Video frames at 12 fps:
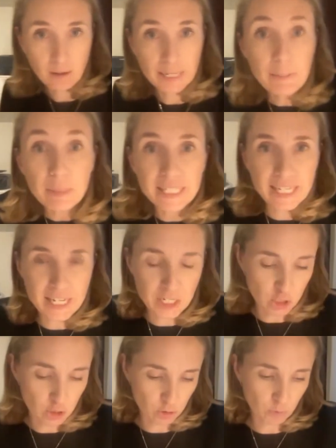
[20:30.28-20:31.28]

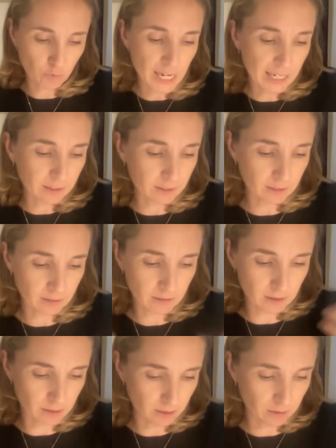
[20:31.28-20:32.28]
implications of that, and
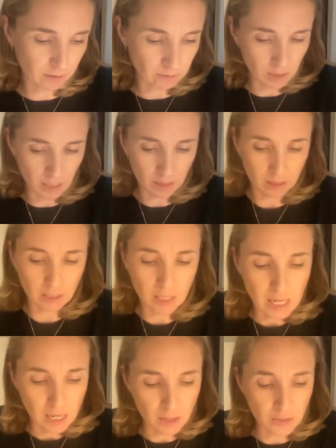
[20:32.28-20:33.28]
the
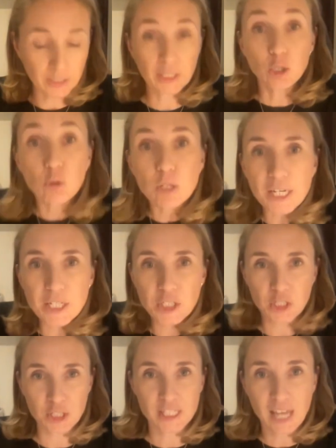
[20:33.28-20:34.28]

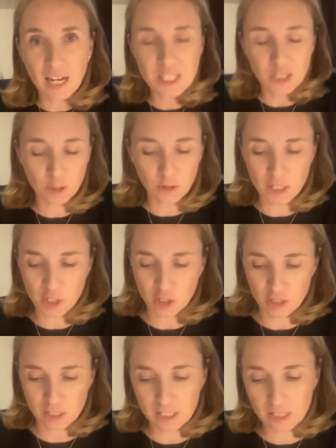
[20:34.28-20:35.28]
regulations, tax
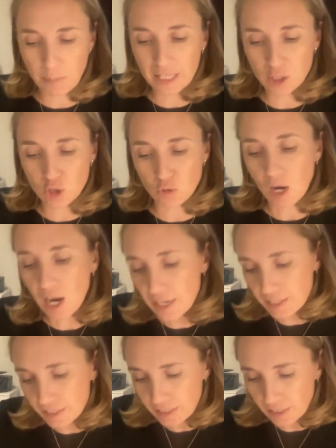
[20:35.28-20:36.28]
regulations, didn't manage to
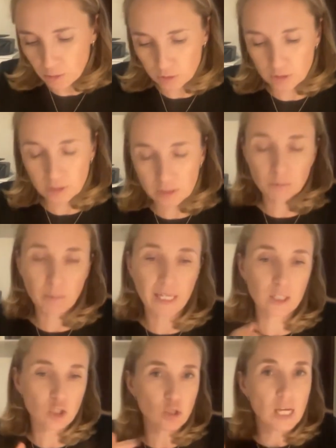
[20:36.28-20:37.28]
hire an accountant, didn't
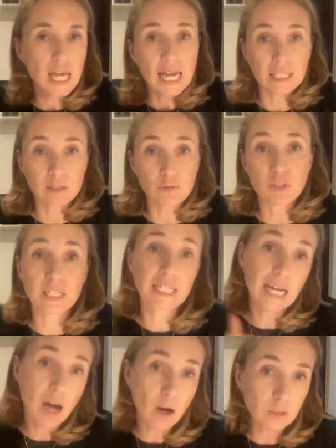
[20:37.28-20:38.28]
manage. So the
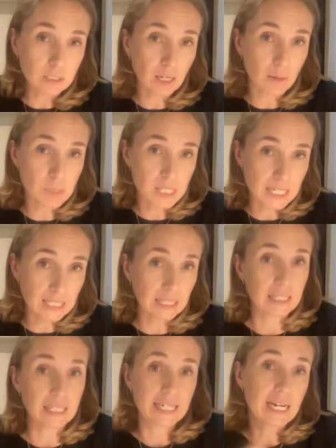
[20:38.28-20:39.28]
accountant comes
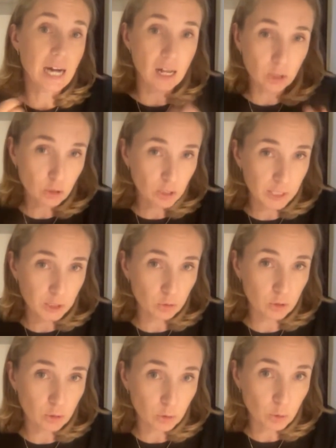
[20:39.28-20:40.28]
in, they calculate
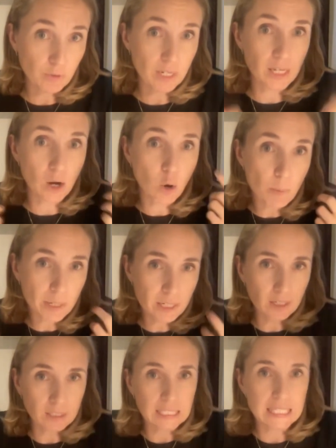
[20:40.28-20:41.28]
your turnover, and oh my
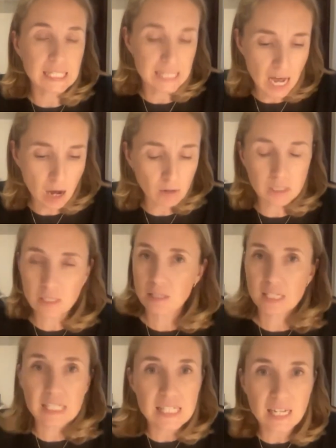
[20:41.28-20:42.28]
God, it's
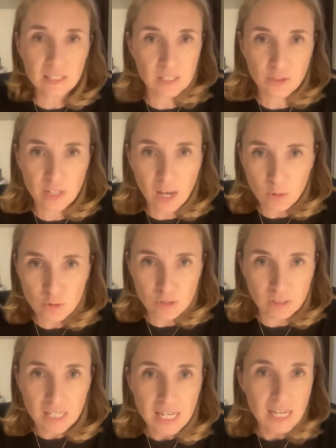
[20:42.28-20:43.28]

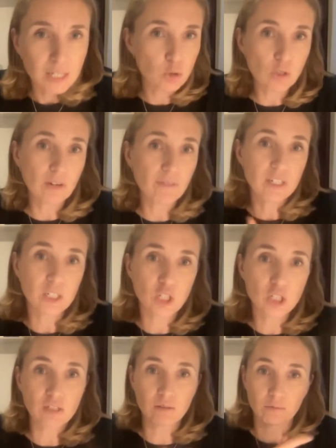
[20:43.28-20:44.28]
600,000. You should have
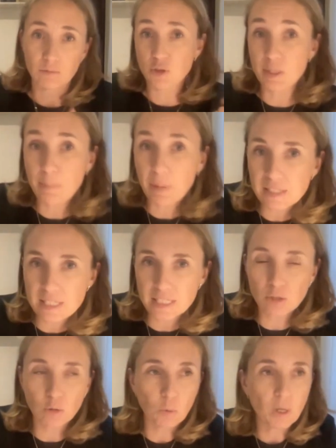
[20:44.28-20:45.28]
registered 3 months
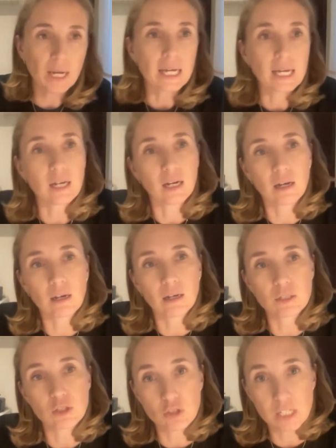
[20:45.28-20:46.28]
ago.
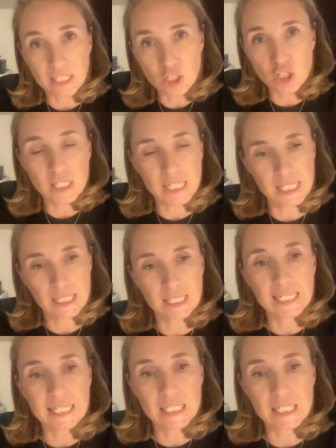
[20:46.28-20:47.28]
So the register, and
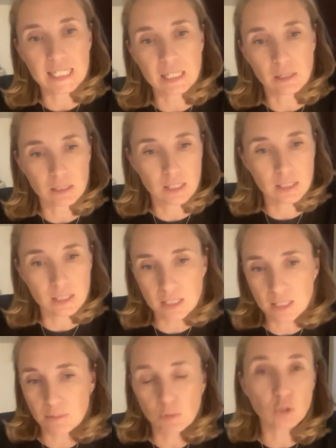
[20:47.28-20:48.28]
there is a
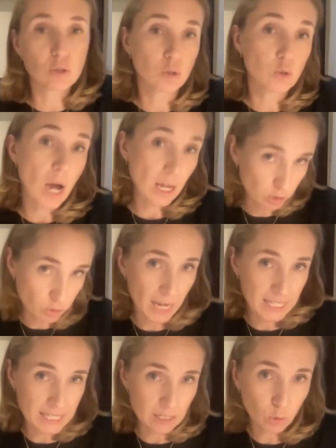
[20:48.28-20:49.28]
system, you
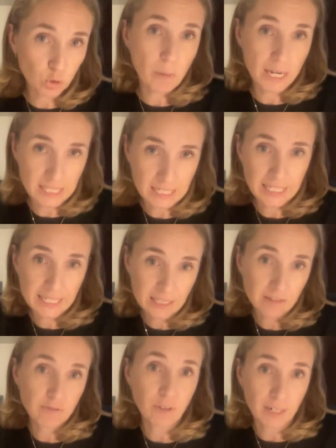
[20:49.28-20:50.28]
automatically
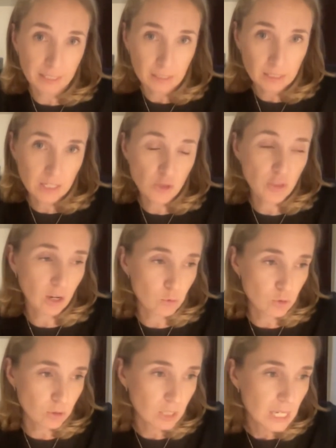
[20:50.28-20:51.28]
get the fine,
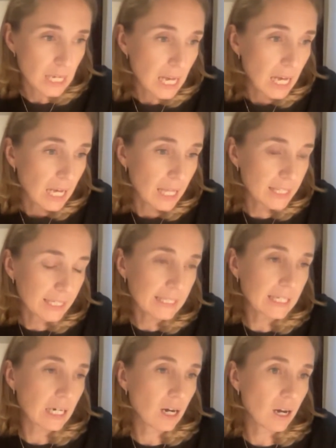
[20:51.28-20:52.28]
10,000.
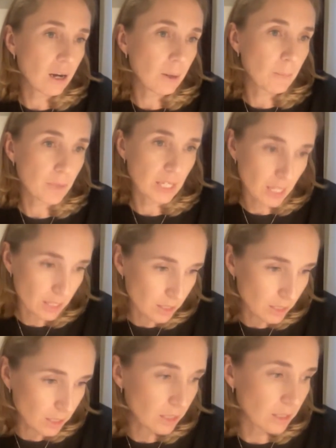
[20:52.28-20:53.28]
Then
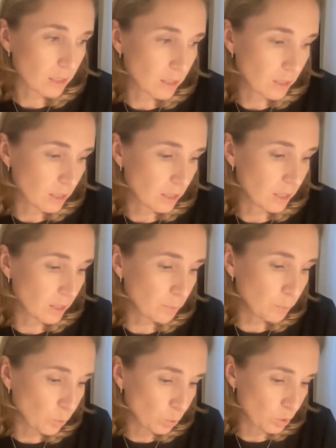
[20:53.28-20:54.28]
another
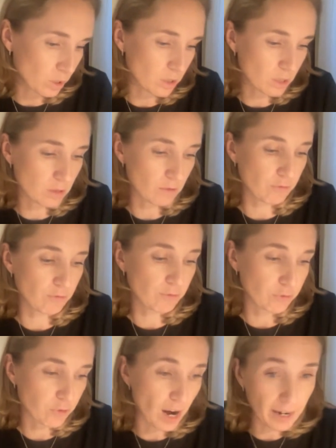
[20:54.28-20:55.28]
important
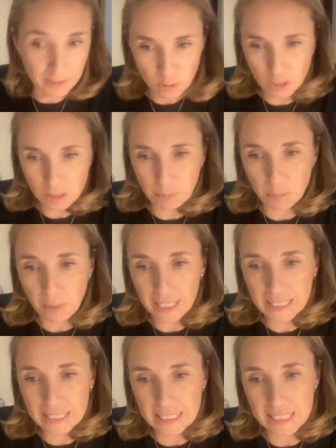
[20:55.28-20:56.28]
fine to keep in
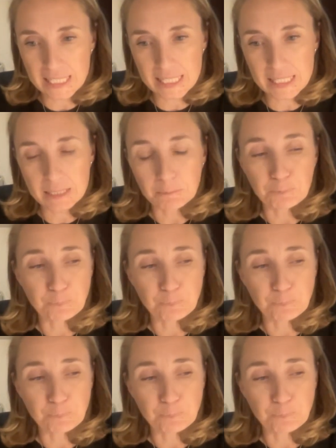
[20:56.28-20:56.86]
mind is